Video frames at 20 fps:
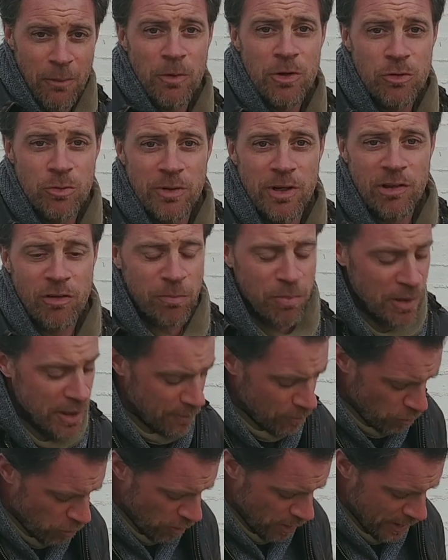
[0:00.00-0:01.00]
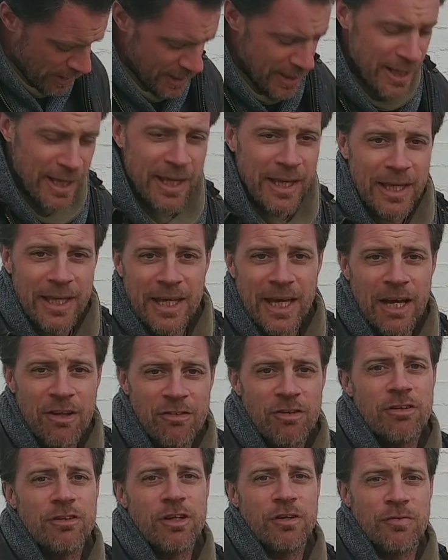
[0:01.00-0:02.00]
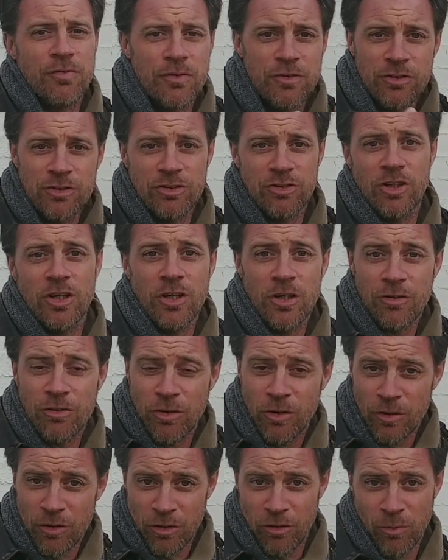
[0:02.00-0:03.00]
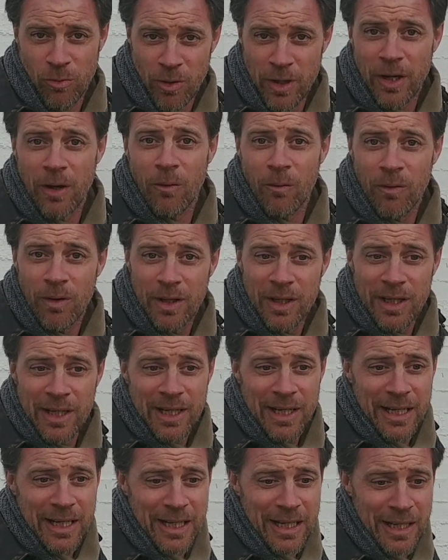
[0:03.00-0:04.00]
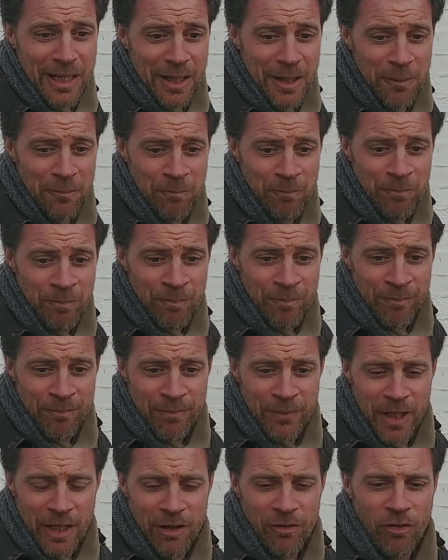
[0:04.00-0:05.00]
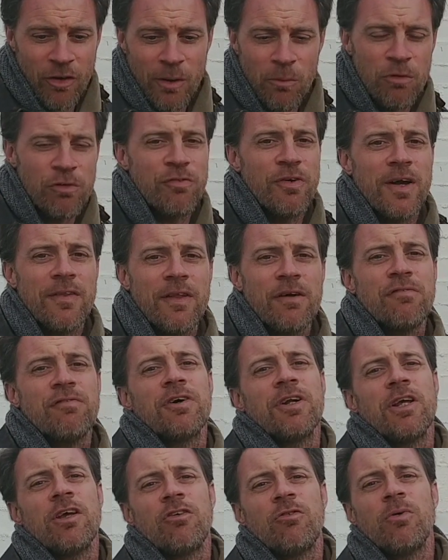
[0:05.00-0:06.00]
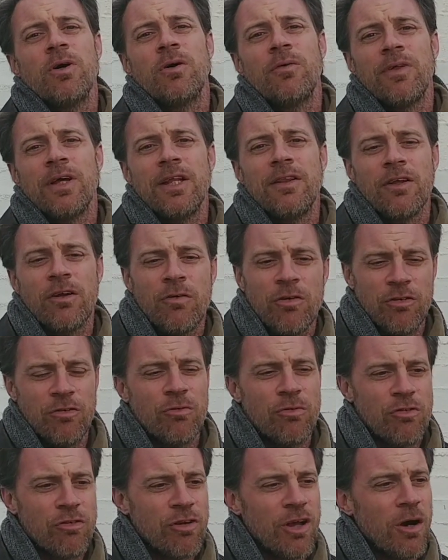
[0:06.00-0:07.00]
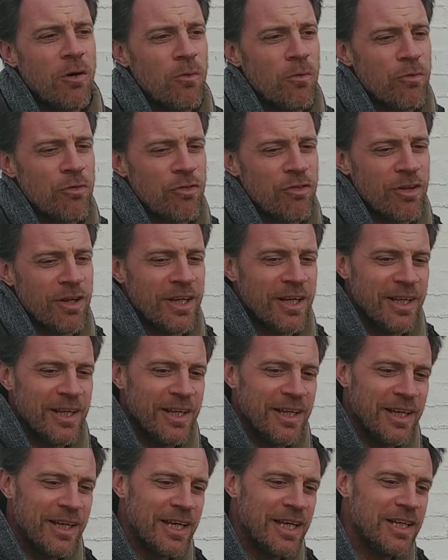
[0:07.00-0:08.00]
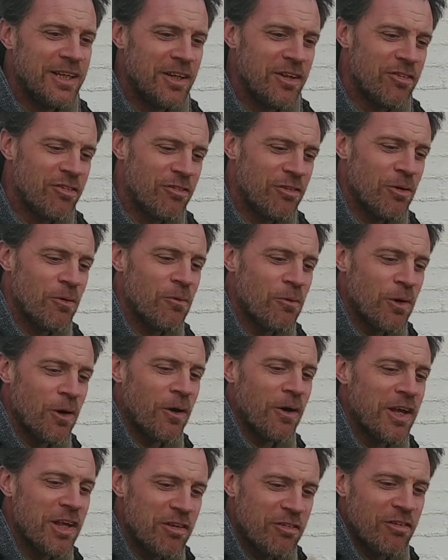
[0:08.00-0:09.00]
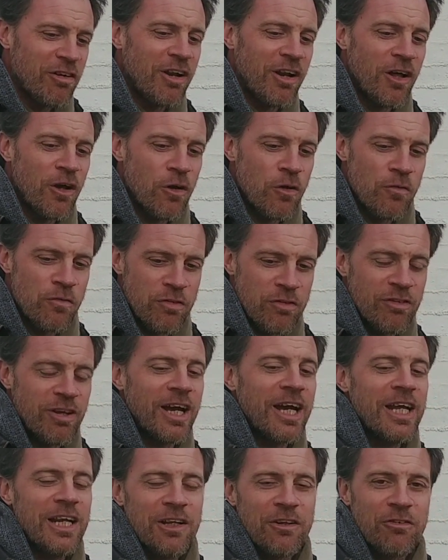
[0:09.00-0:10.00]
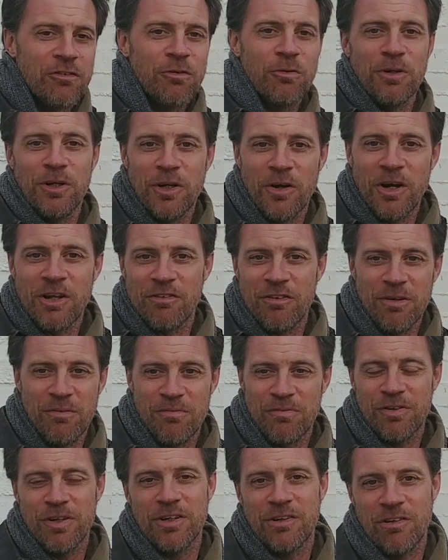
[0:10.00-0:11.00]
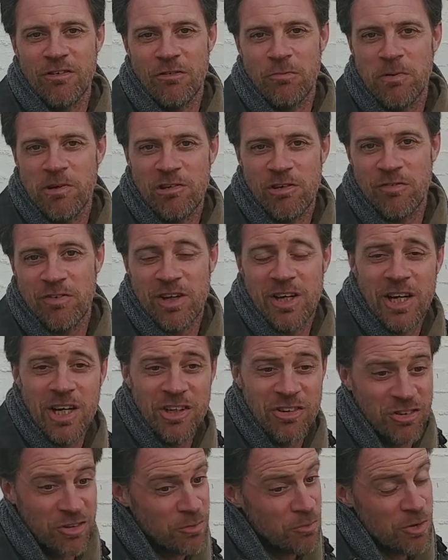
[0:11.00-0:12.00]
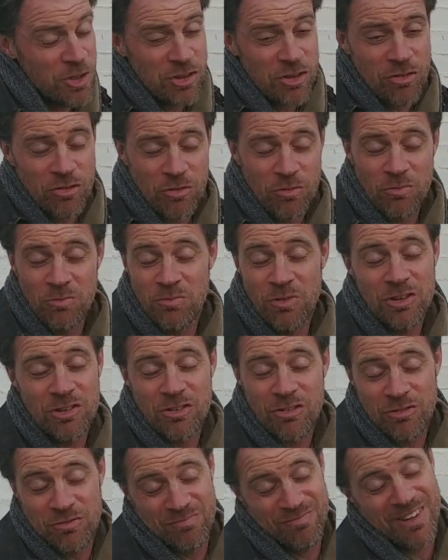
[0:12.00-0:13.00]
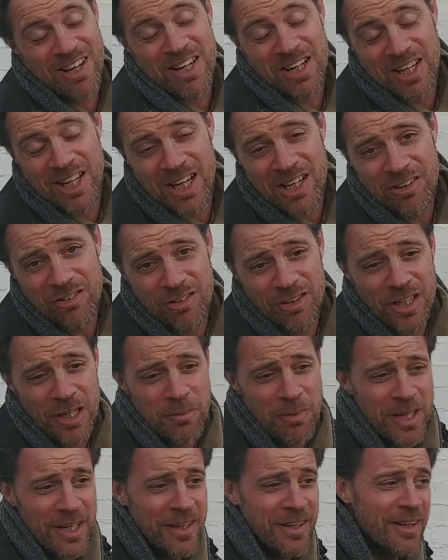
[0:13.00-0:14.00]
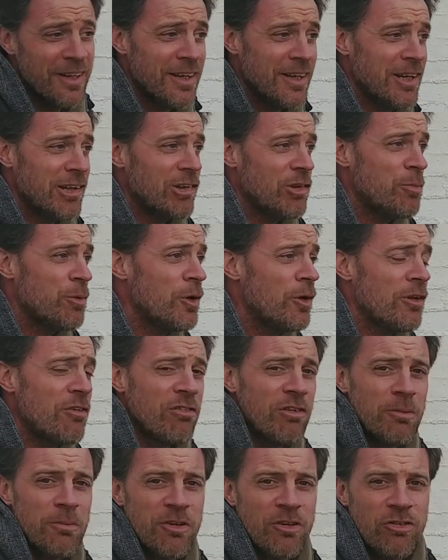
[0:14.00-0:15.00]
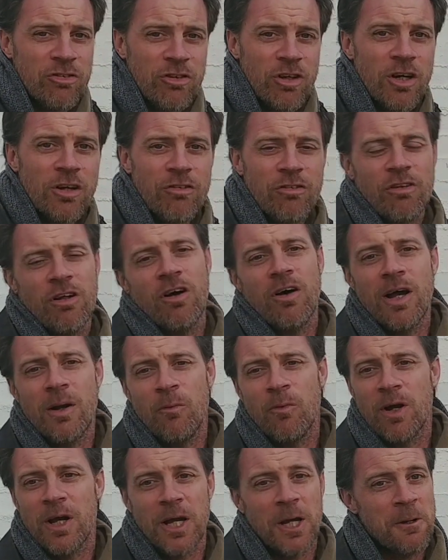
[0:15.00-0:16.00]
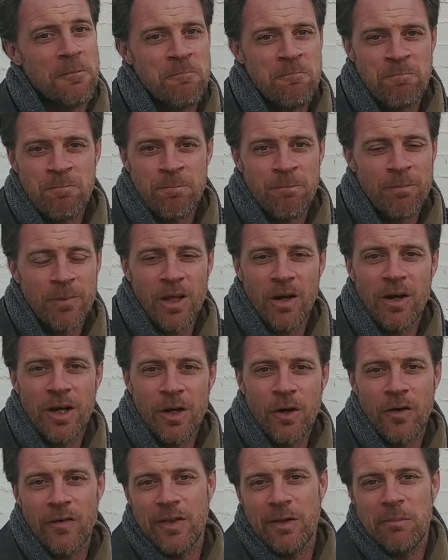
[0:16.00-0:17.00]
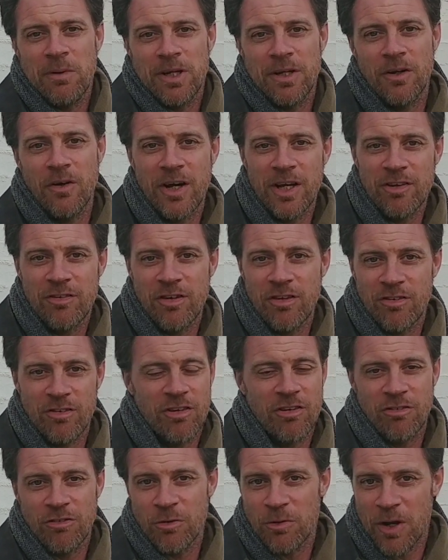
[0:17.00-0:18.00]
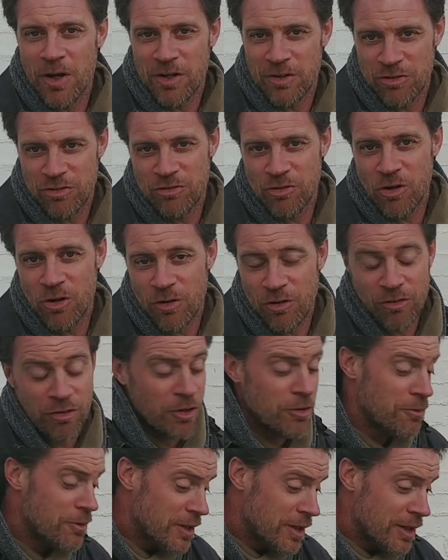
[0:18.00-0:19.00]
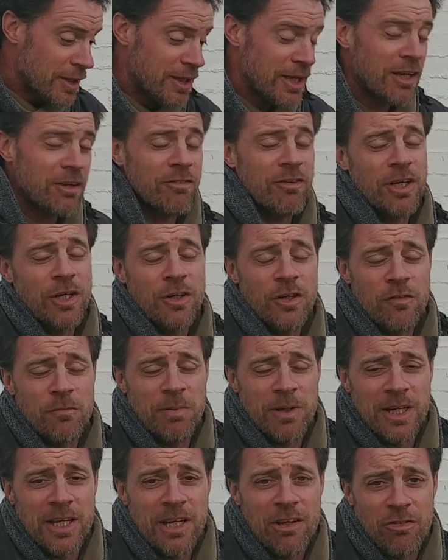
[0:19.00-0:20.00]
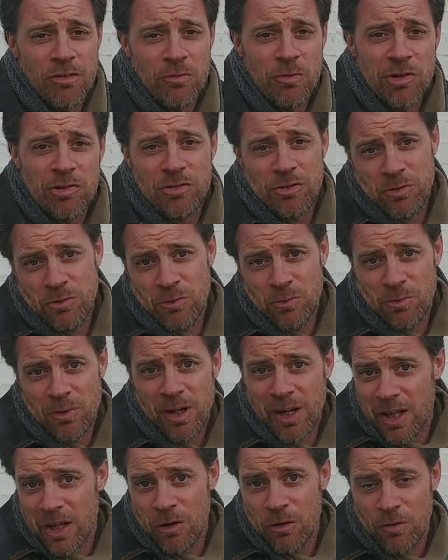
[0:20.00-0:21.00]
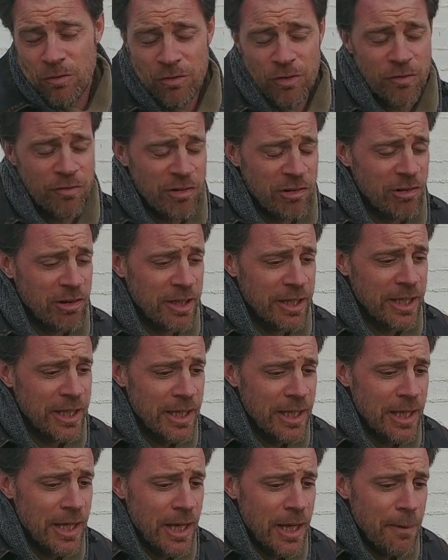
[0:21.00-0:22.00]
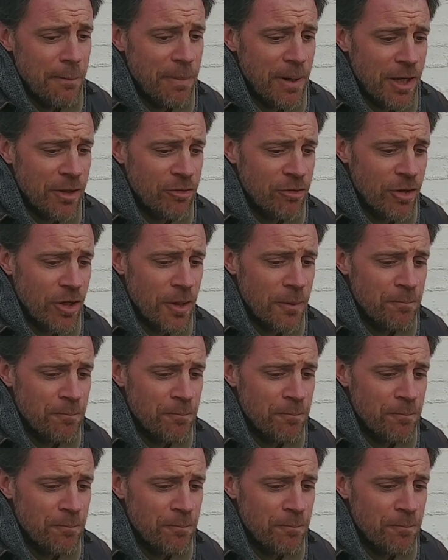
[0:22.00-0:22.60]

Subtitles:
which would explain why he has a different shirt on as well. Because I always found that funny as well, that in the Crystal Skulls that Indy still got his clothes tailored to a 1930s specification, which is dedication. I mean, to be honest, some of the shirts that I wear, I got in the mid-90s and they're still going strong. So yes, they could have been his original clothes, obviously. But